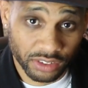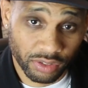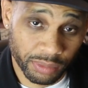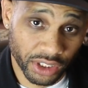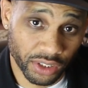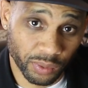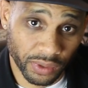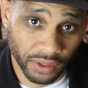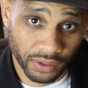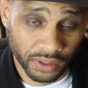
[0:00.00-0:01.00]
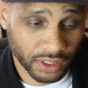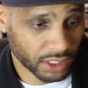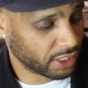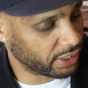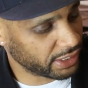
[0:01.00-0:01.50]
from the Goodwill.
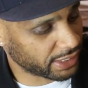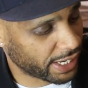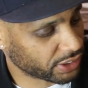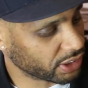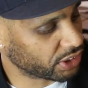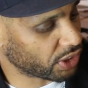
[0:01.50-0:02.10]
These actually